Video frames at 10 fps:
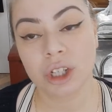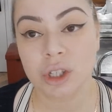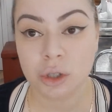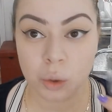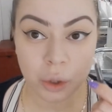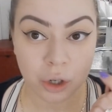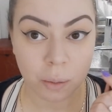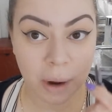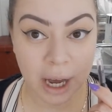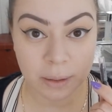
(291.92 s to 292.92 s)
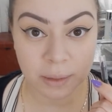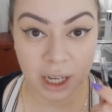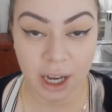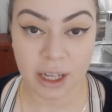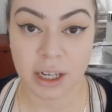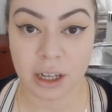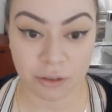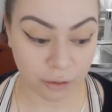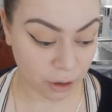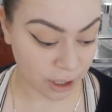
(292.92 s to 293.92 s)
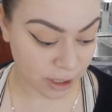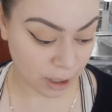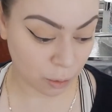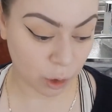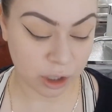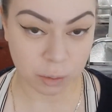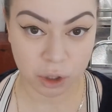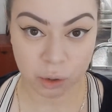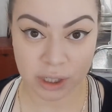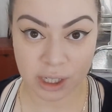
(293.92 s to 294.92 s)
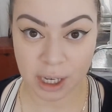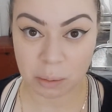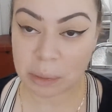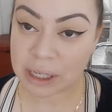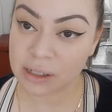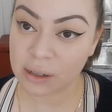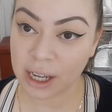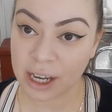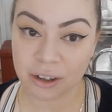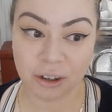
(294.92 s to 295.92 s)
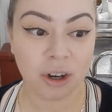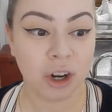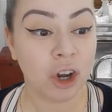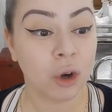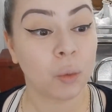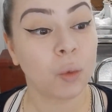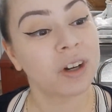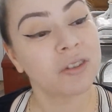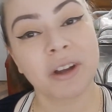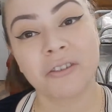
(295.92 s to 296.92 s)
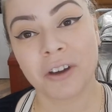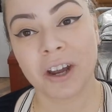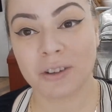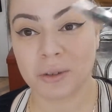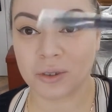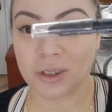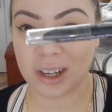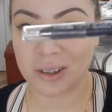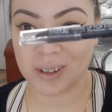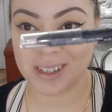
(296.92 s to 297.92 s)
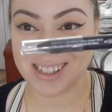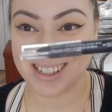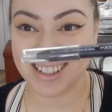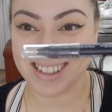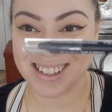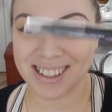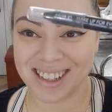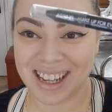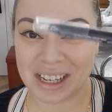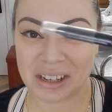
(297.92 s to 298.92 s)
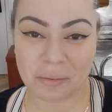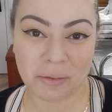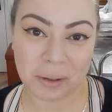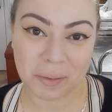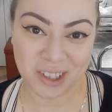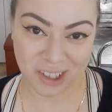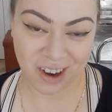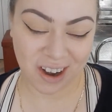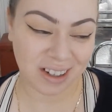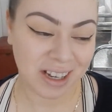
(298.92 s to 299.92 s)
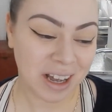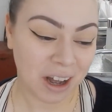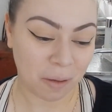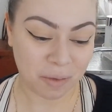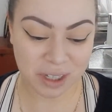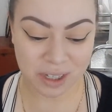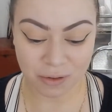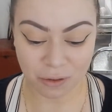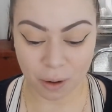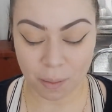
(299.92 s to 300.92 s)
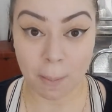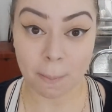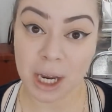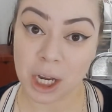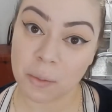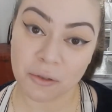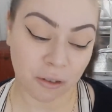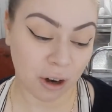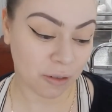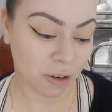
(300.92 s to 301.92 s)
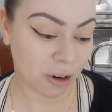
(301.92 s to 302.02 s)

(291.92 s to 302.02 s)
to do your bottom line, and for this I'm going to be using a pencil liner. One of my favorites, which as you can see is like pretty much gone. This is from Makeup Forever,